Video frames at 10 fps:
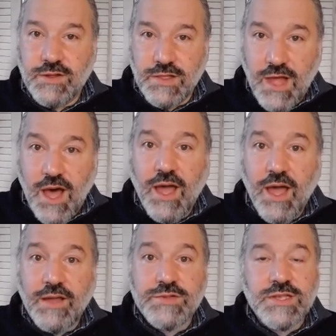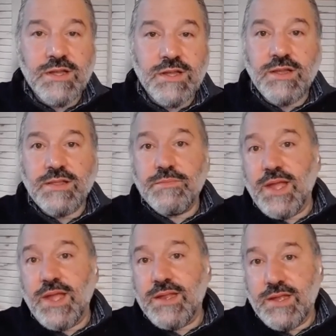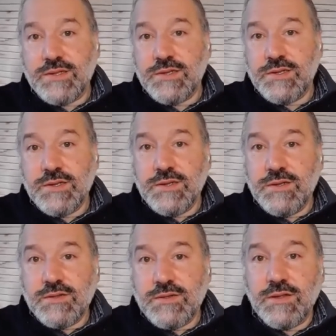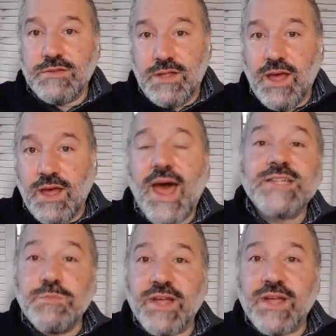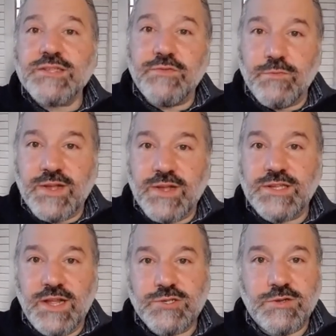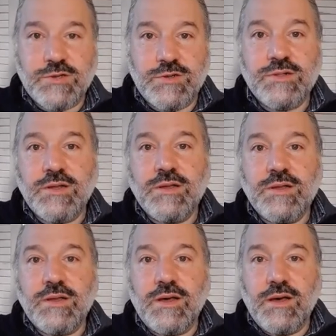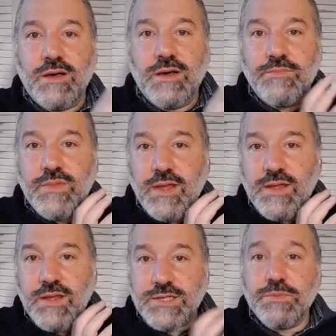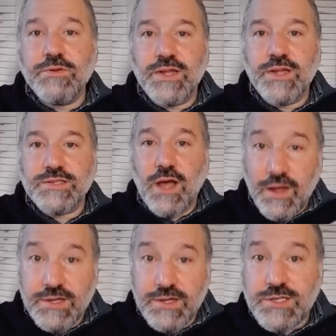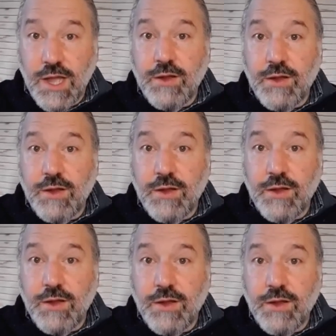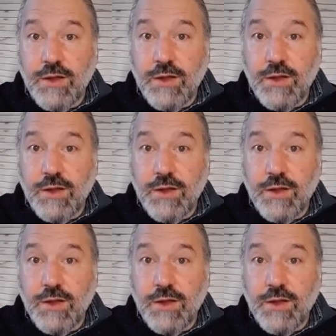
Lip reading: in their lives that made it the aspects of a residential experience undesirable for them.